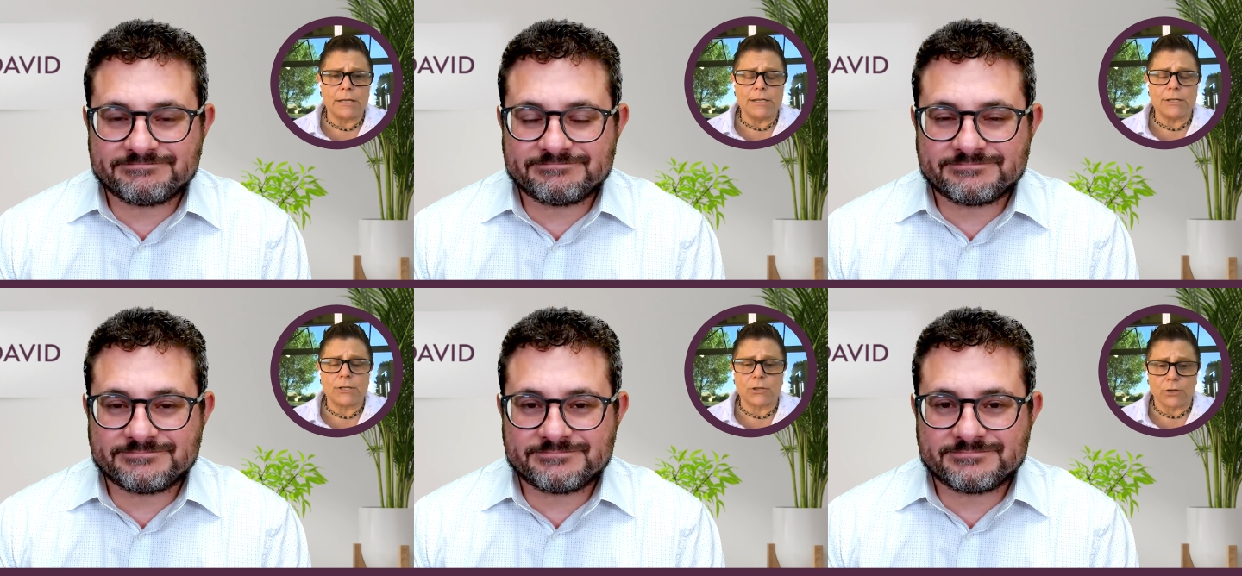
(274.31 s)

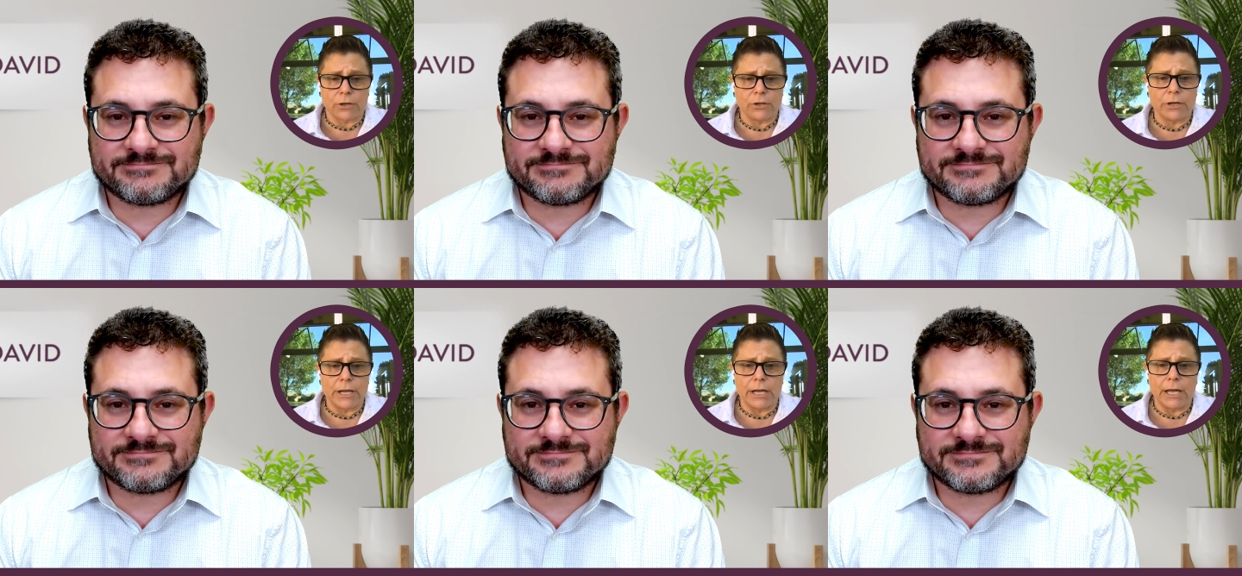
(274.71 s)
Speaker 1: is
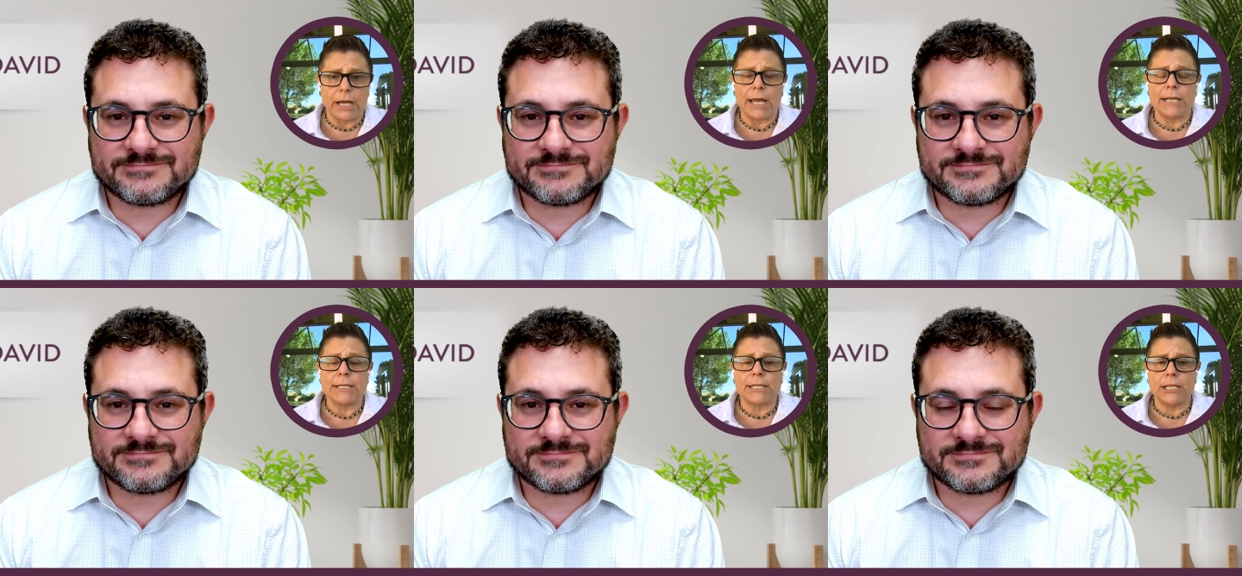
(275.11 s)

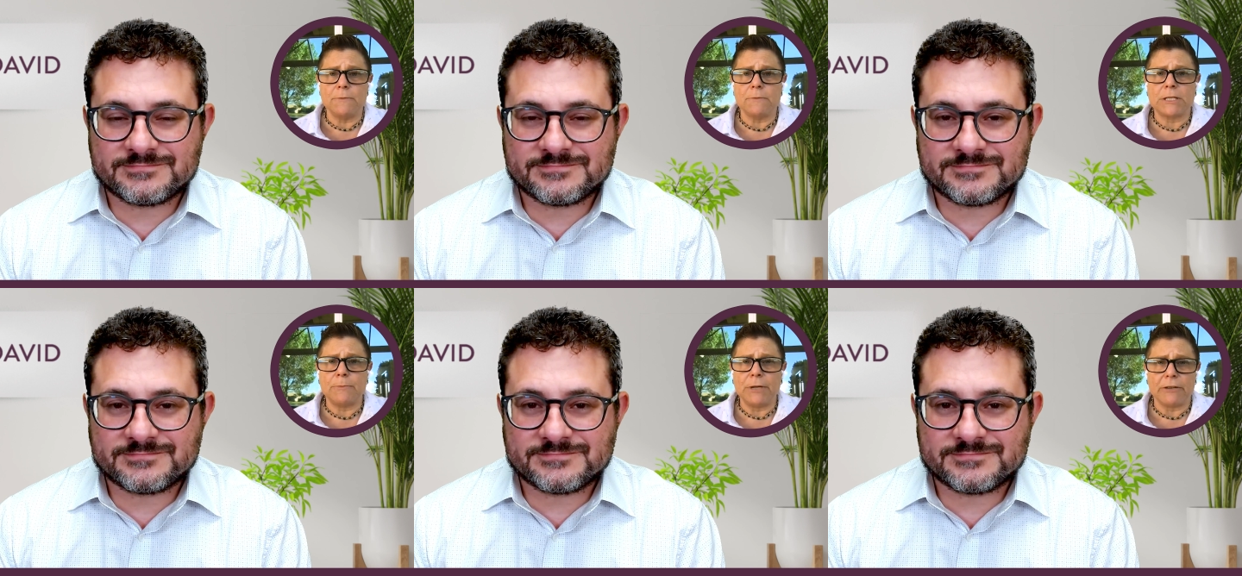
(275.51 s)
circulating and
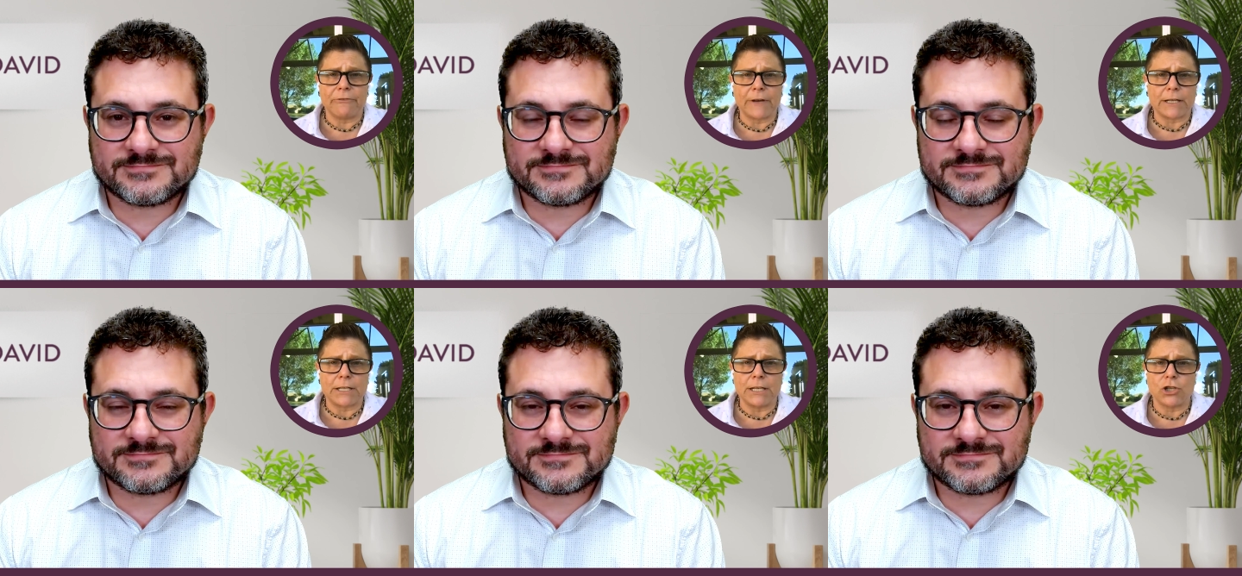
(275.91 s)
seems to be
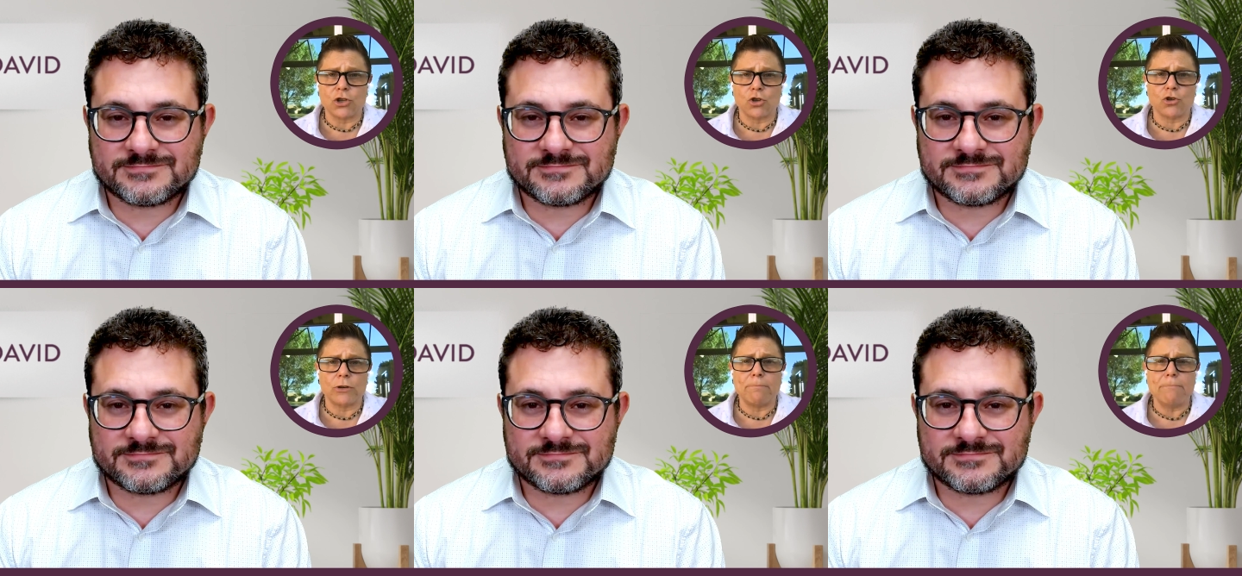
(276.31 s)
affecting
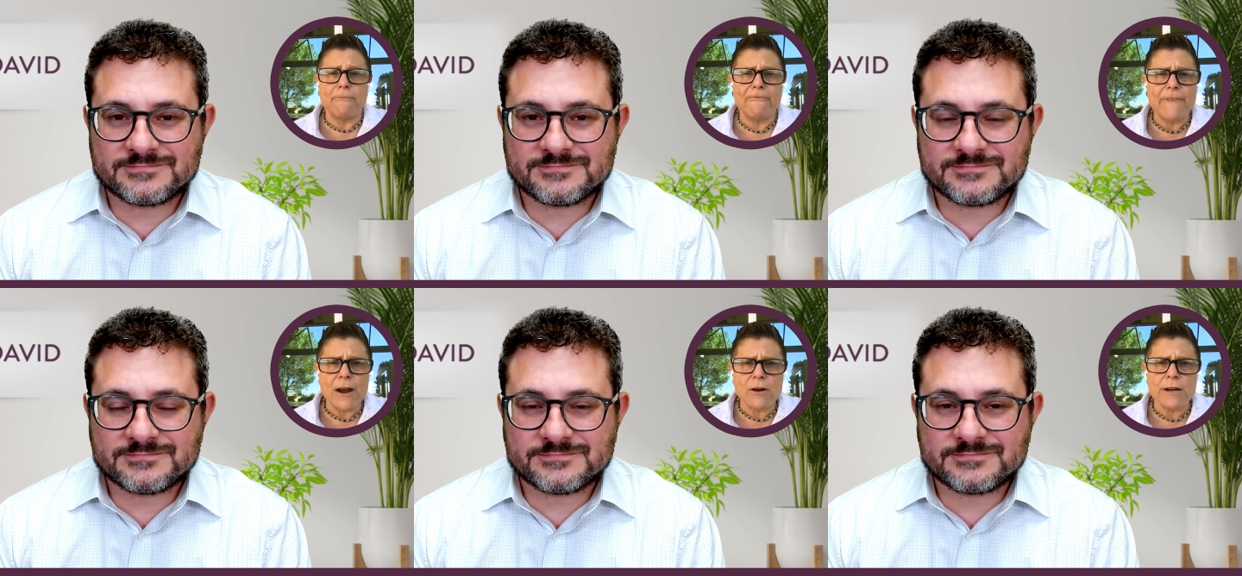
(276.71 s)

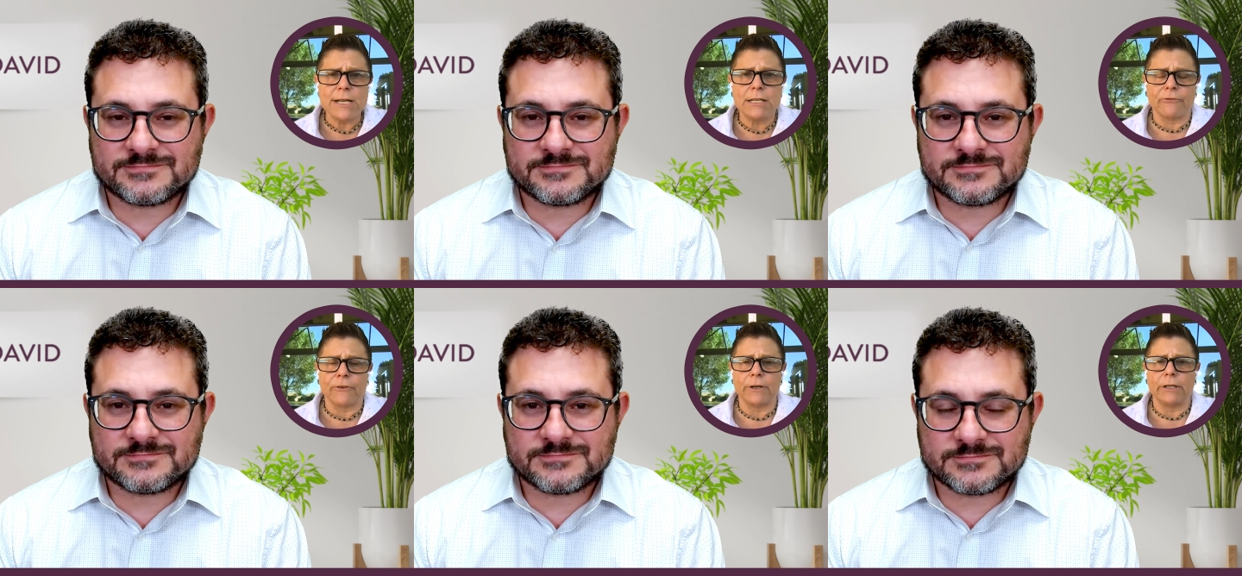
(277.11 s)
children very
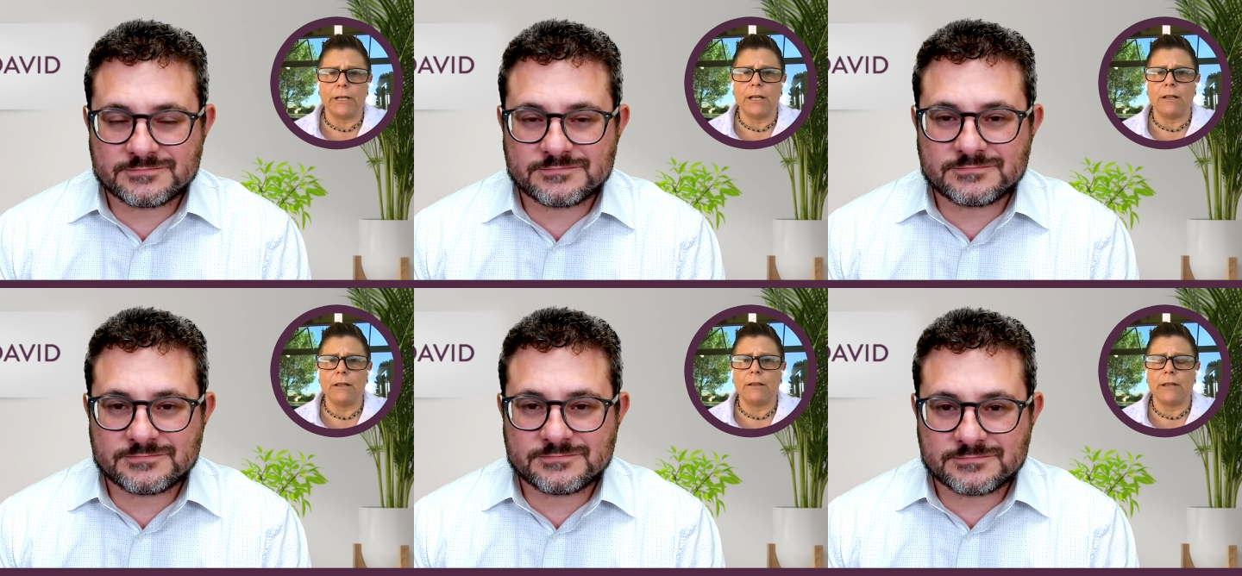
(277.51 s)

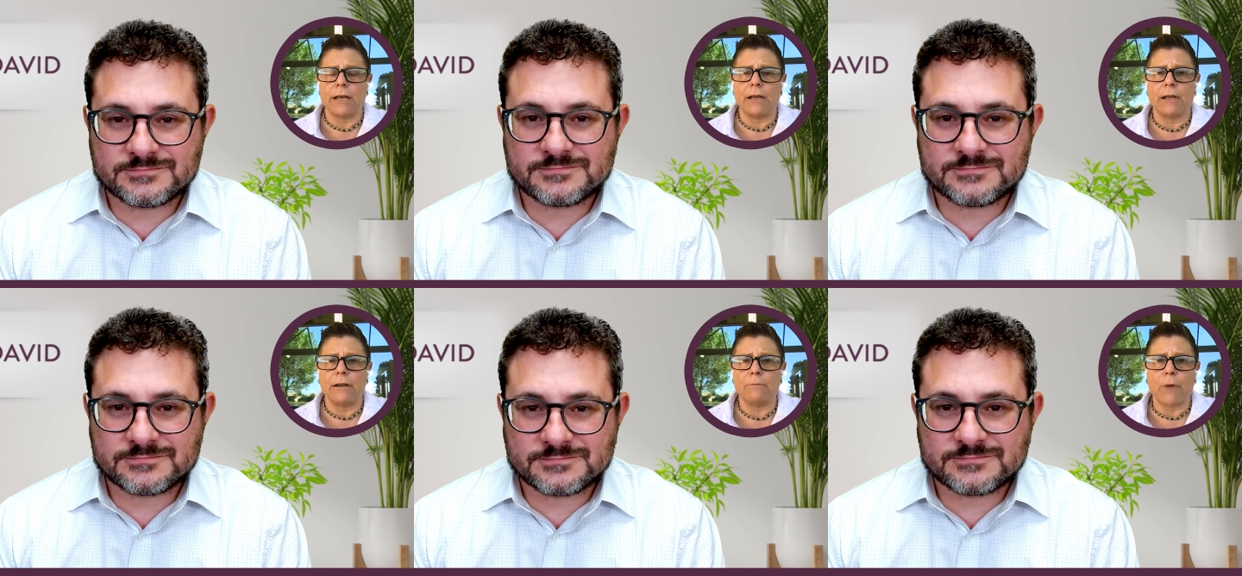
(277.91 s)
differently
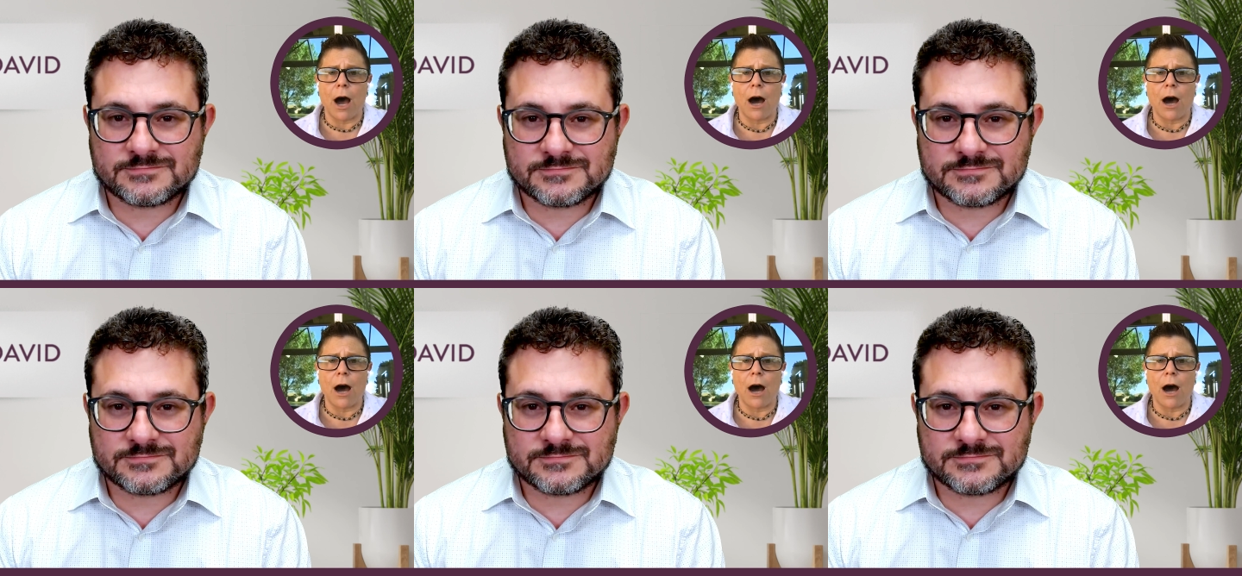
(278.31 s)
than